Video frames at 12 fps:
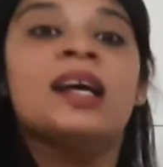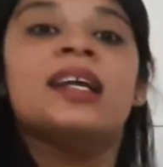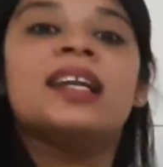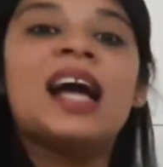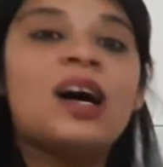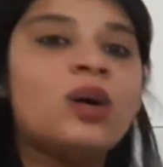
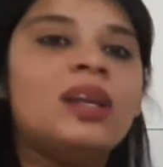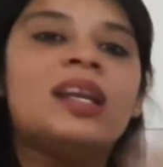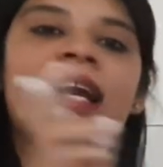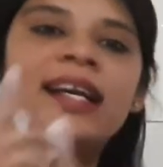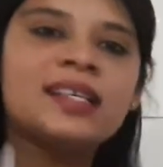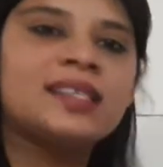Now
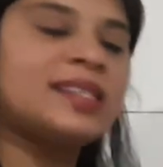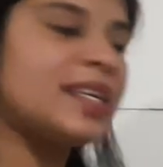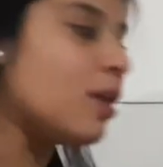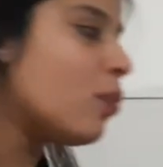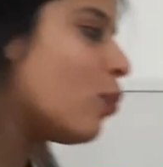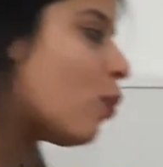let us
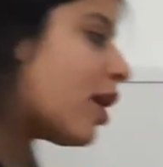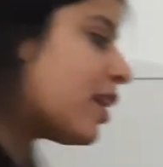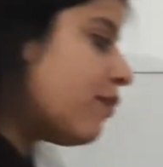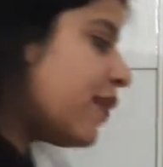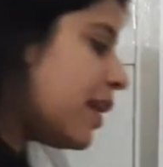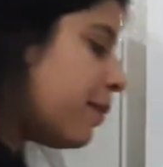see
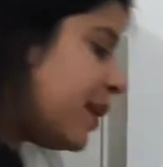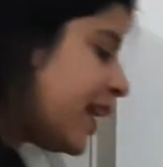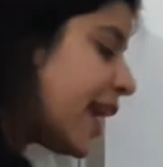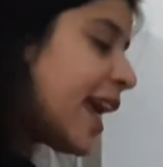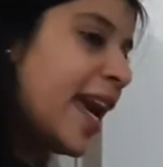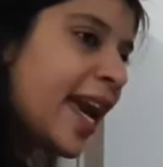what will
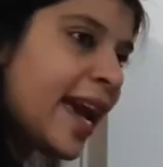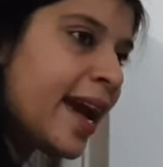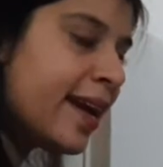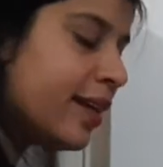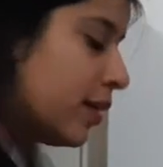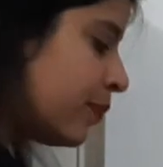be A
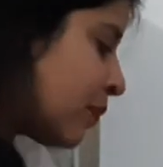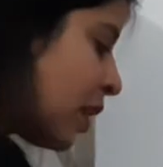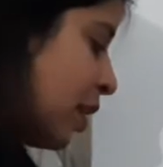here.